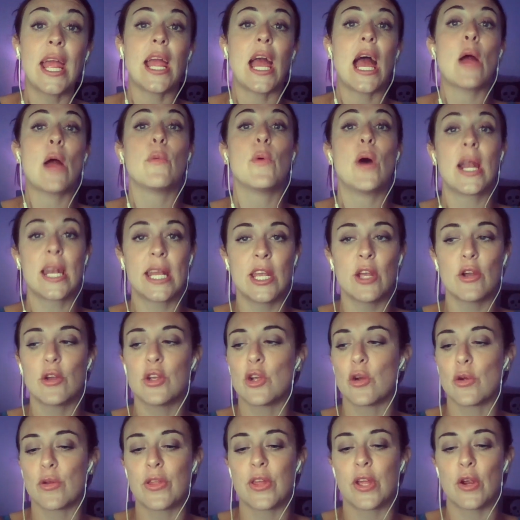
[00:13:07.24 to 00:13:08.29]
I want to hear
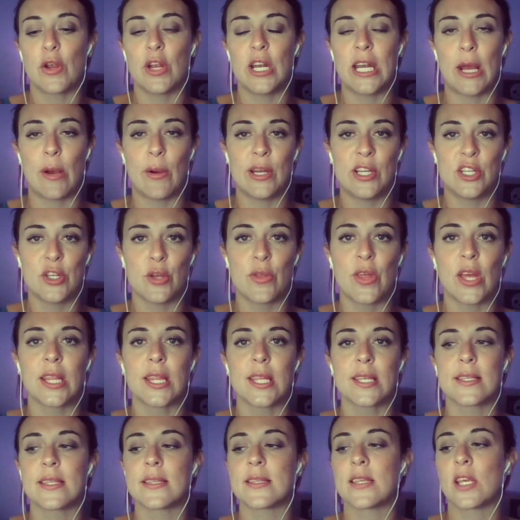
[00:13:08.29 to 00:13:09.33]
your theory now. I do think
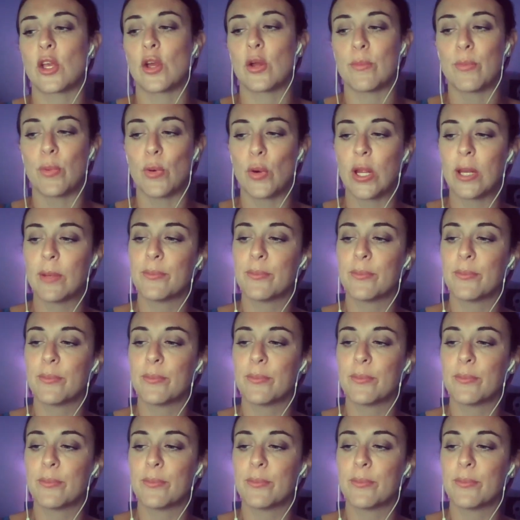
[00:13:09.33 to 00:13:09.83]
this is a good point.